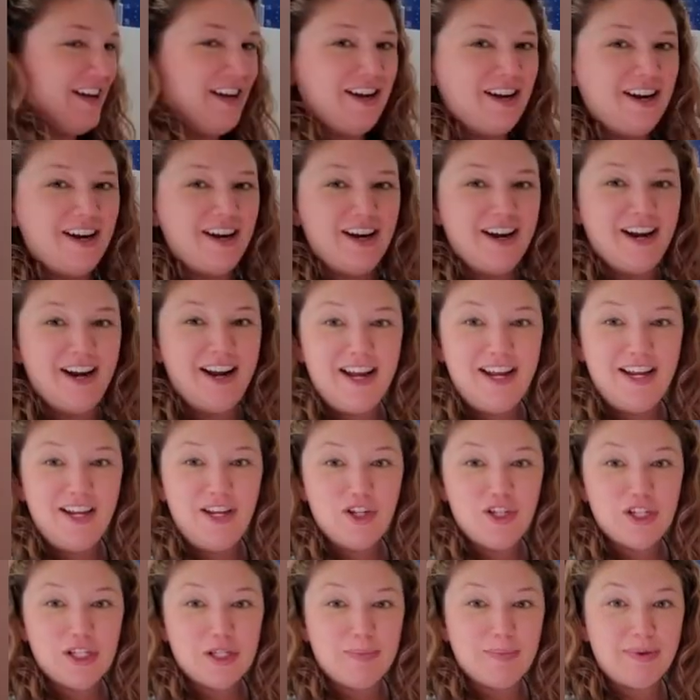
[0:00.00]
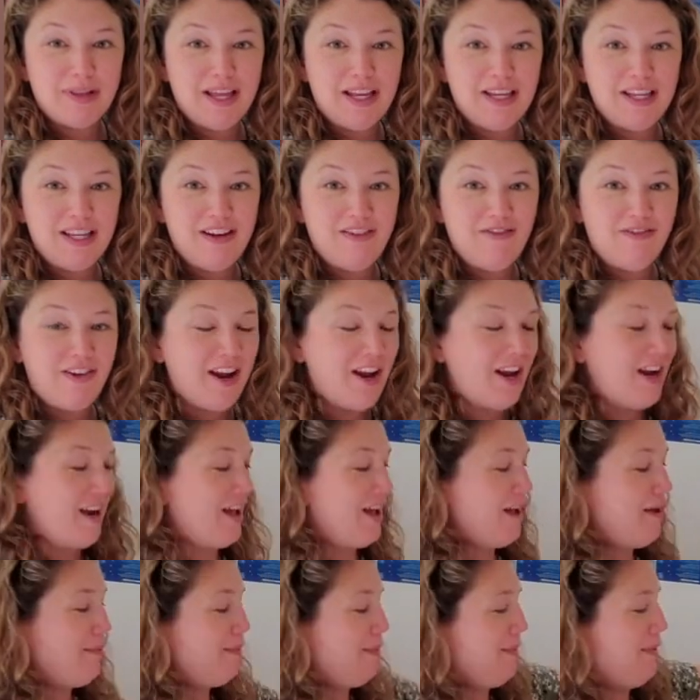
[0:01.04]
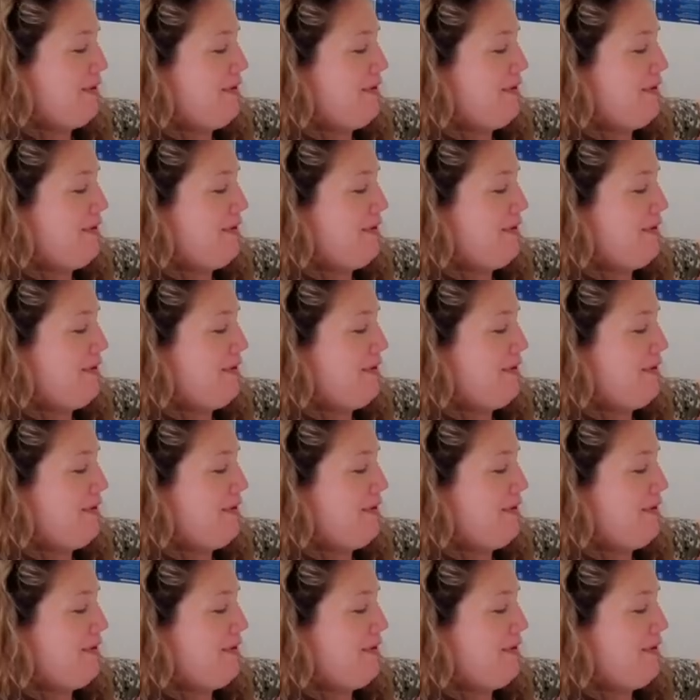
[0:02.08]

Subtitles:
Alright, you just blend it right up.